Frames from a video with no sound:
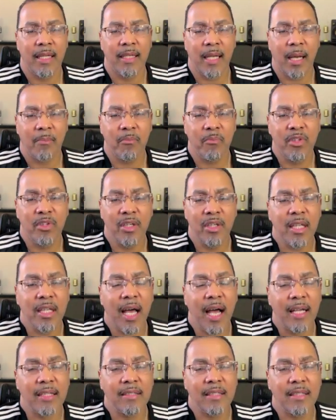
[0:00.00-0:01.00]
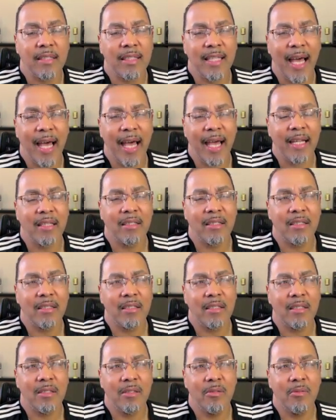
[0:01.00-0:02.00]
And I'm realizing that
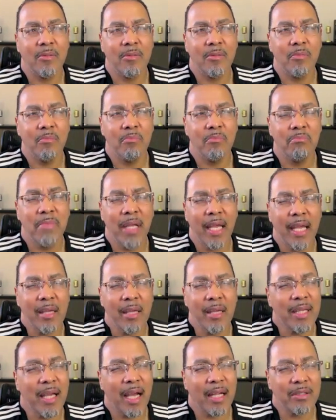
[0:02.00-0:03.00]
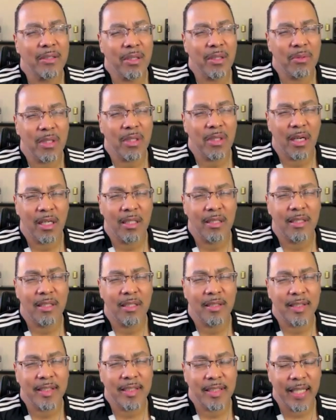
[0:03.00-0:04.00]
maybe I don't
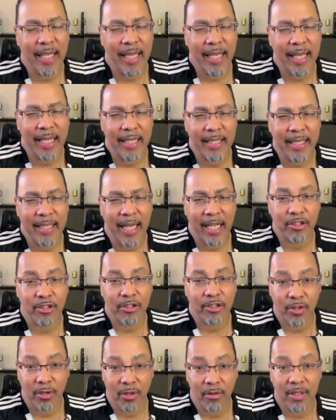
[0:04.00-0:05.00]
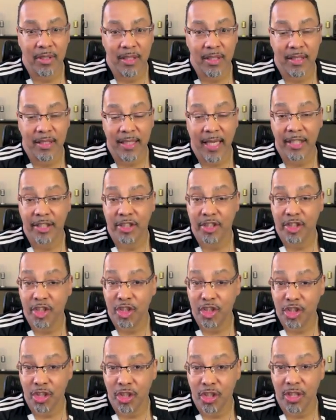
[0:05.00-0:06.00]
understand it as thoroughly as I
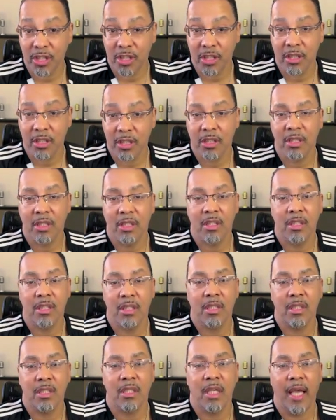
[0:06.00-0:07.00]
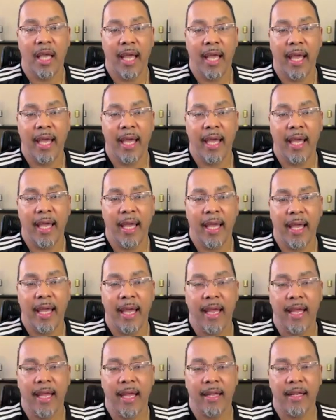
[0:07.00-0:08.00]
should.
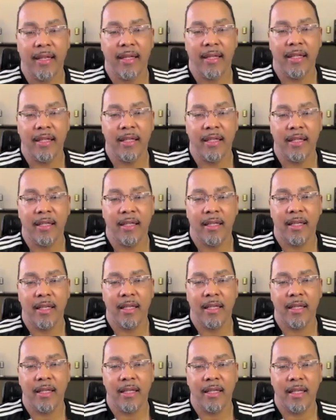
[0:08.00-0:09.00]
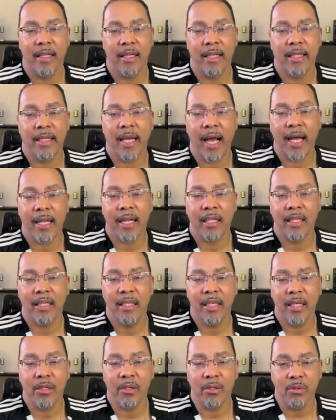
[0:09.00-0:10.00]
And he kind of
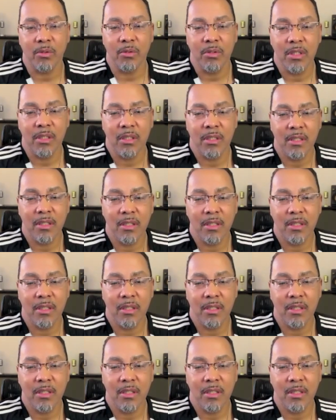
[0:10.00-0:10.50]
giggled